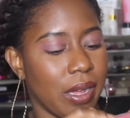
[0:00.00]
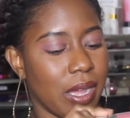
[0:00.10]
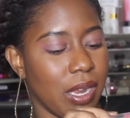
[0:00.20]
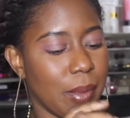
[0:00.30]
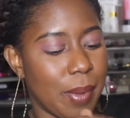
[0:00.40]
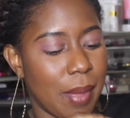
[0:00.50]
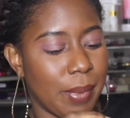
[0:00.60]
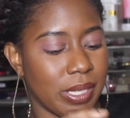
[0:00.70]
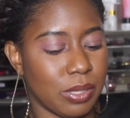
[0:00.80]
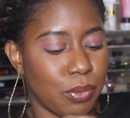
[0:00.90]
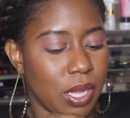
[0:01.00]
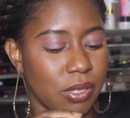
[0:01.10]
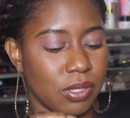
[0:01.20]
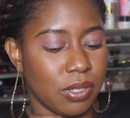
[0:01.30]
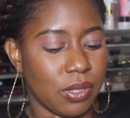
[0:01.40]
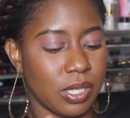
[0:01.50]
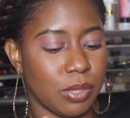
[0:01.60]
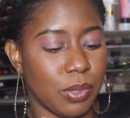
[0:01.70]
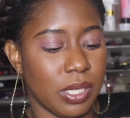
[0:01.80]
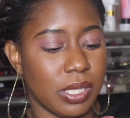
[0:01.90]
ColourPop as well. So
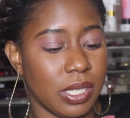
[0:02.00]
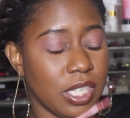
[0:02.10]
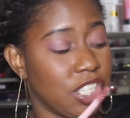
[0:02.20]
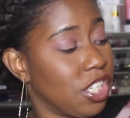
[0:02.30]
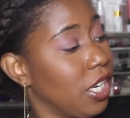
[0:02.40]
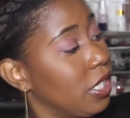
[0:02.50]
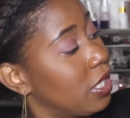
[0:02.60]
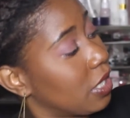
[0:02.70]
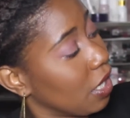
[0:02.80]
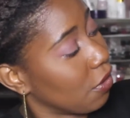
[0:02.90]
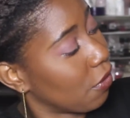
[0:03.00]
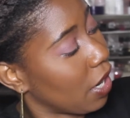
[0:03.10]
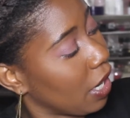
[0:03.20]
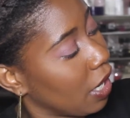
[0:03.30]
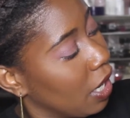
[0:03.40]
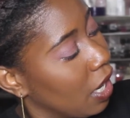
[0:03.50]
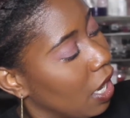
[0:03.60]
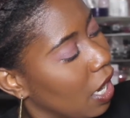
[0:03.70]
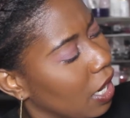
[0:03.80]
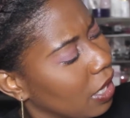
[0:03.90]
this one is in the shade Stingray.
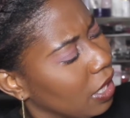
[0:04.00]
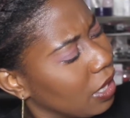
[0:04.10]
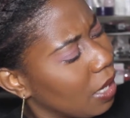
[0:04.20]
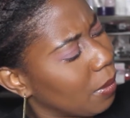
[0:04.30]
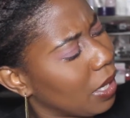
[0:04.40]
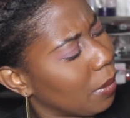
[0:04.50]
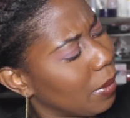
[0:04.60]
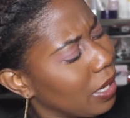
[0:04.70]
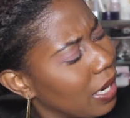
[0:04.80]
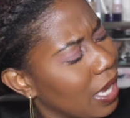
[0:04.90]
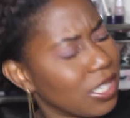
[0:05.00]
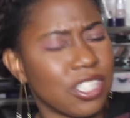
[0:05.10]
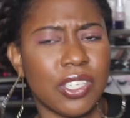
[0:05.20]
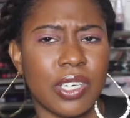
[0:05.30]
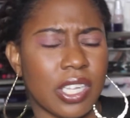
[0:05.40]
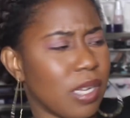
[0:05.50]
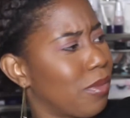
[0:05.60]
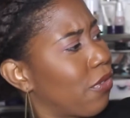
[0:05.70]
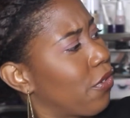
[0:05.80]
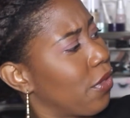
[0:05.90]
And I think that may have been last year or the year
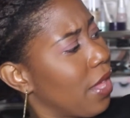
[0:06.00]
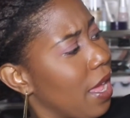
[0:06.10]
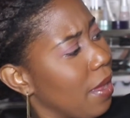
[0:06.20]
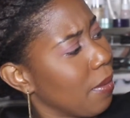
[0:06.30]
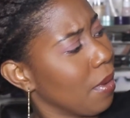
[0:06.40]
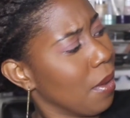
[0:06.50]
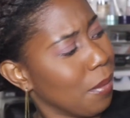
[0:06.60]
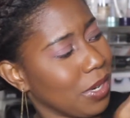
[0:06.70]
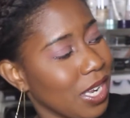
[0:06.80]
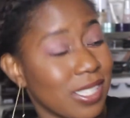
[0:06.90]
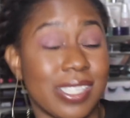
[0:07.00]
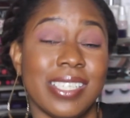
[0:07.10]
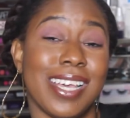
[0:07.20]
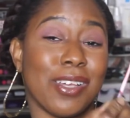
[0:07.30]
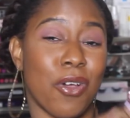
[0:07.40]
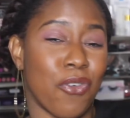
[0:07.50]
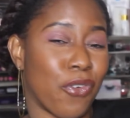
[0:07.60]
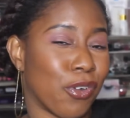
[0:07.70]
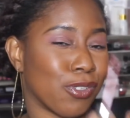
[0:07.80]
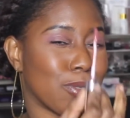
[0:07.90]
before that. But y'all see, I go
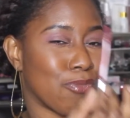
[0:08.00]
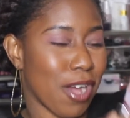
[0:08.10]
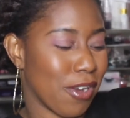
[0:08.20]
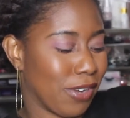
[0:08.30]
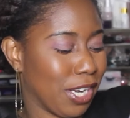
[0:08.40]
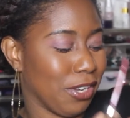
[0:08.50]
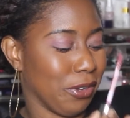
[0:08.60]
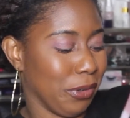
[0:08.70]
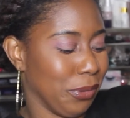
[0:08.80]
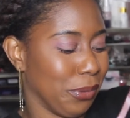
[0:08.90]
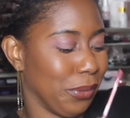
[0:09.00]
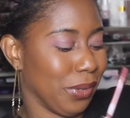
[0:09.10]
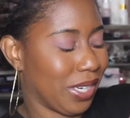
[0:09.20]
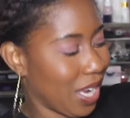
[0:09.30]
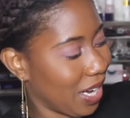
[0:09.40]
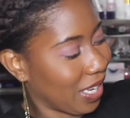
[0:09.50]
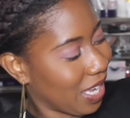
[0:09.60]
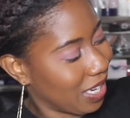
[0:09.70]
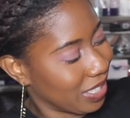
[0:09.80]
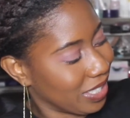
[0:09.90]
for those brownie nude kind of
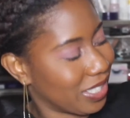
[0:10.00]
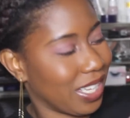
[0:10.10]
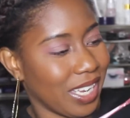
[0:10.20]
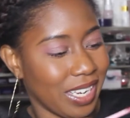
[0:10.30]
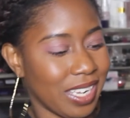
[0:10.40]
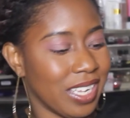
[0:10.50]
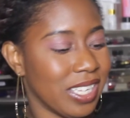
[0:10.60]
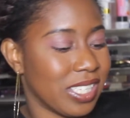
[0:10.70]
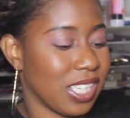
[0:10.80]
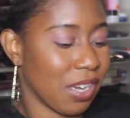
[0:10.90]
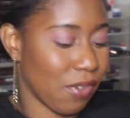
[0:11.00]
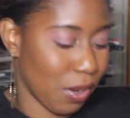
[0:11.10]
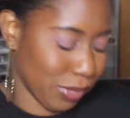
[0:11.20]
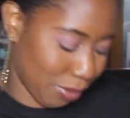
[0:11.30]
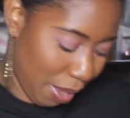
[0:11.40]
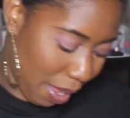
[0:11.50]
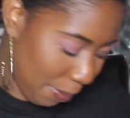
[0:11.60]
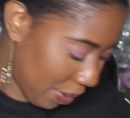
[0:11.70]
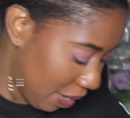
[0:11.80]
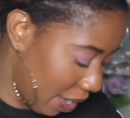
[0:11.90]
colors. Like, Stingray was
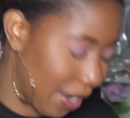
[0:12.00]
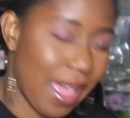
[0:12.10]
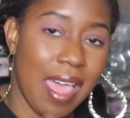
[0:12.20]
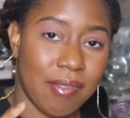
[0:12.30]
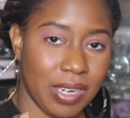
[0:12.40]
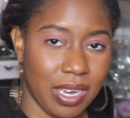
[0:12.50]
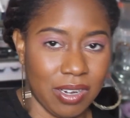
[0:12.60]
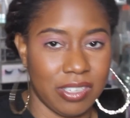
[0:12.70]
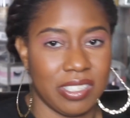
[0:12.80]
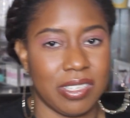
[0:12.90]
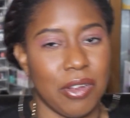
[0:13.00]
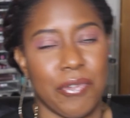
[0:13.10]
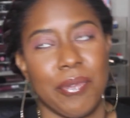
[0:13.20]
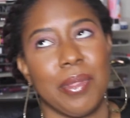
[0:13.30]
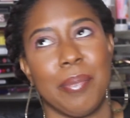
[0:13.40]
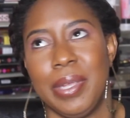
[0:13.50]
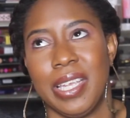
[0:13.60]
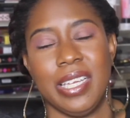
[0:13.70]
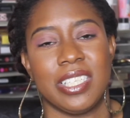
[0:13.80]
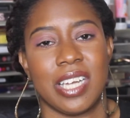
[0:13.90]
popping. And I have to get her stuff from the
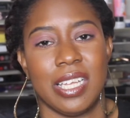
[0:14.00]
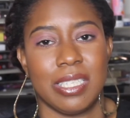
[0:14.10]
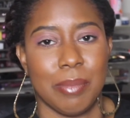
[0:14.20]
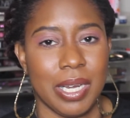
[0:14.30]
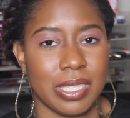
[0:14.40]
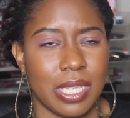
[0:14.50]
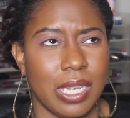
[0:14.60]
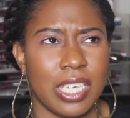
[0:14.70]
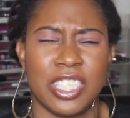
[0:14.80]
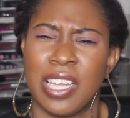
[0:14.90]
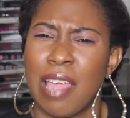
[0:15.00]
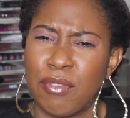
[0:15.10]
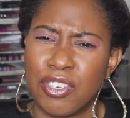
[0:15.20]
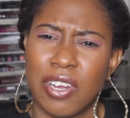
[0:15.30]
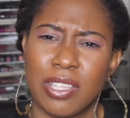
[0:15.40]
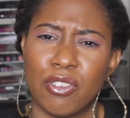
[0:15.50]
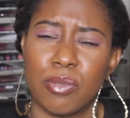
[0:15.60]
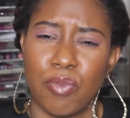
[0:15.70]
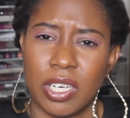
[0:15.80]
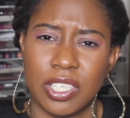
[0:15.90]
BH Cosmetics collection. Have you tried
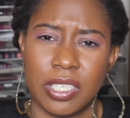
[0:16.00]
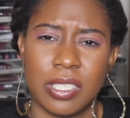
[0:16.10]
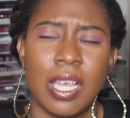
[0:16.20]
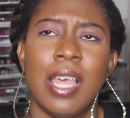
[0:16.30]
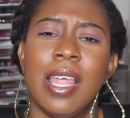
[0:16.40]
those brushes?